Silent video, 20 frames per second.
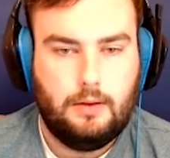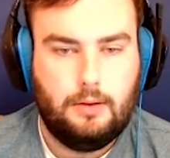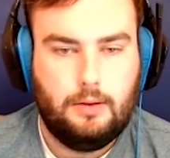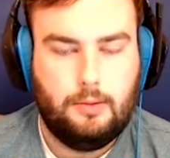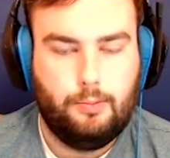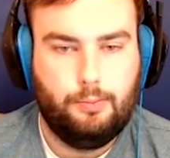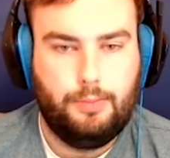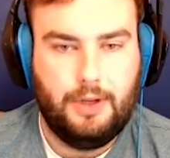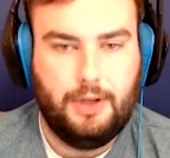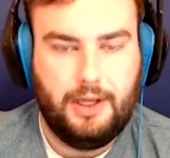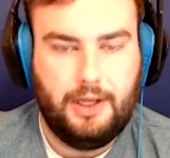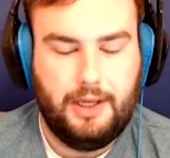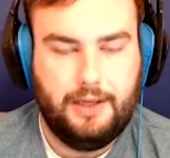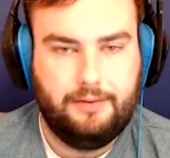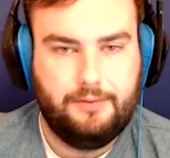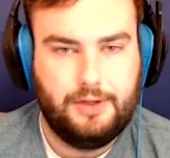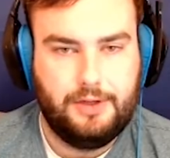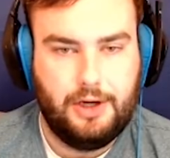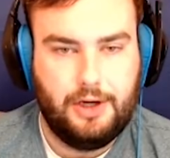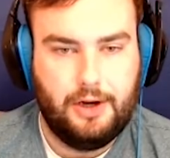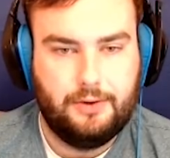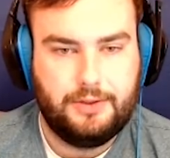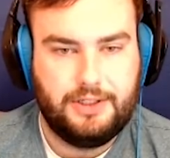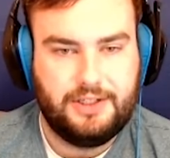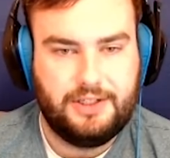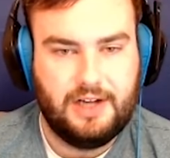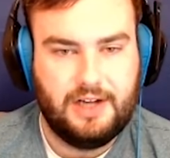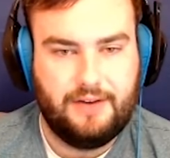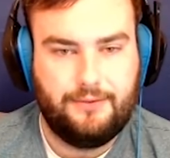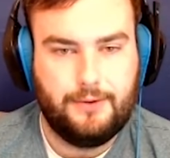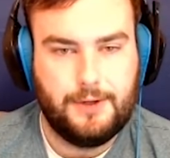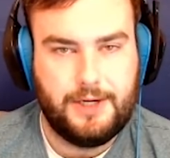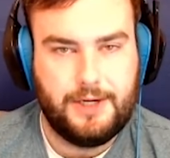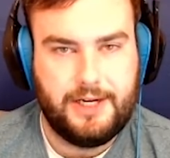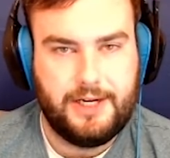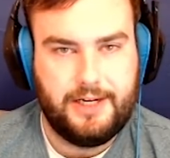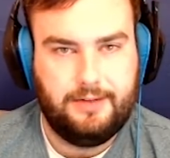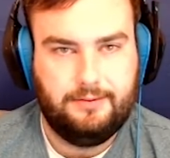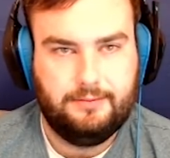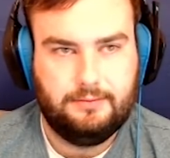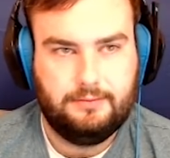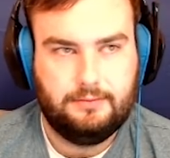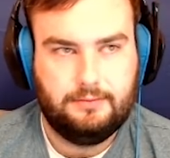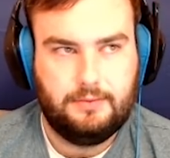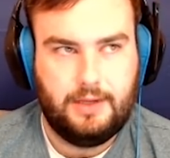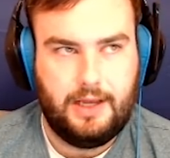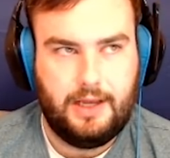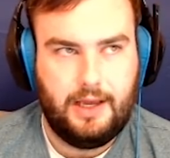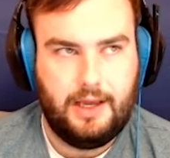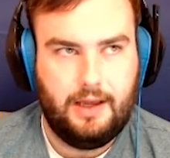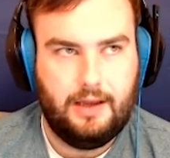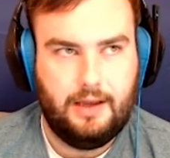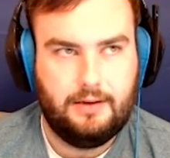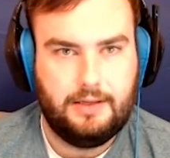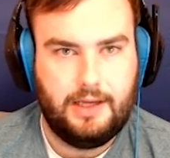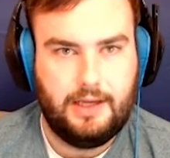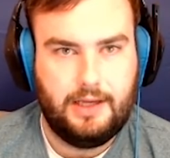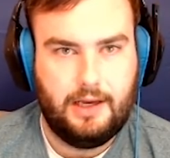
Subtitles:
But, you know, she's not free, and yeah.